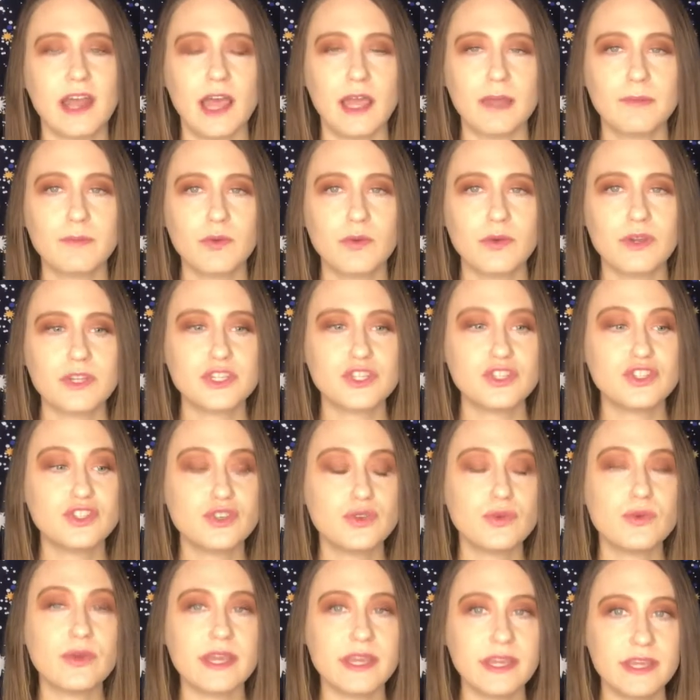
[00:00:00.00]
I'm going to
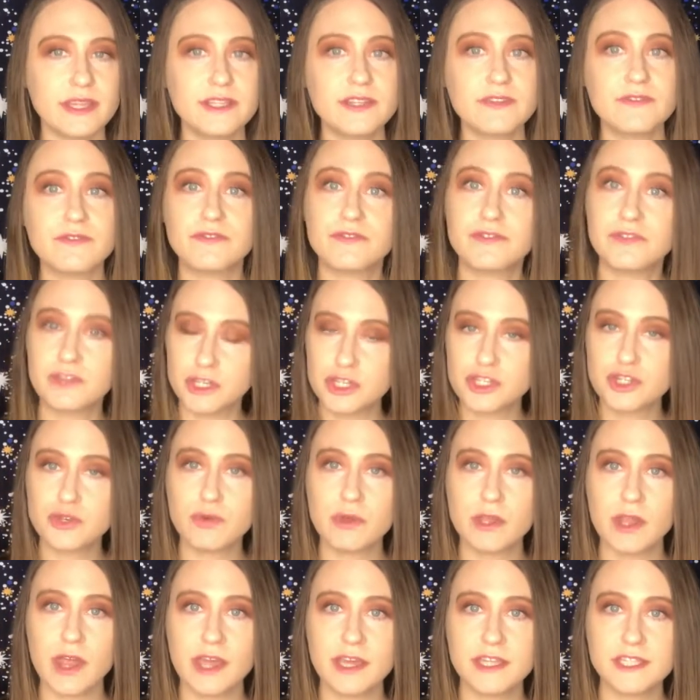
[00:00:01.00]
do
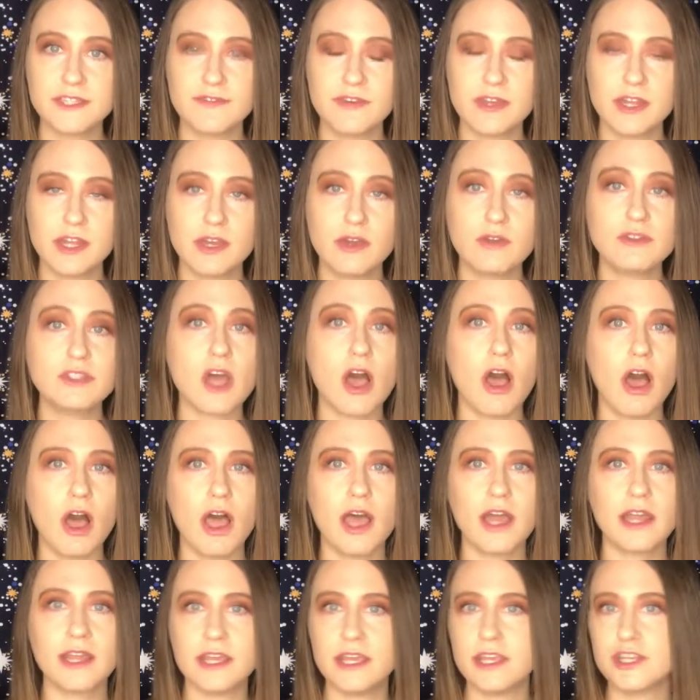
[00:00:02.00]
individualized videos
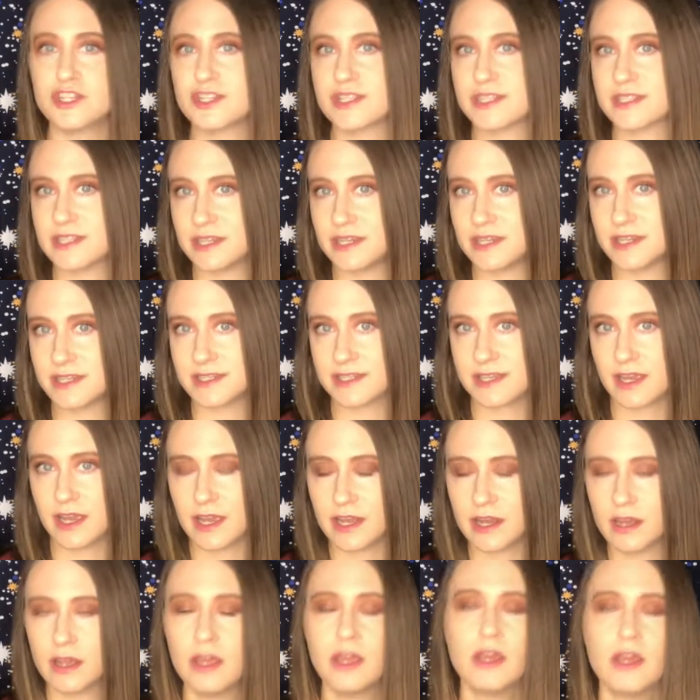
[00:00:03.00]
on each ascendant sign.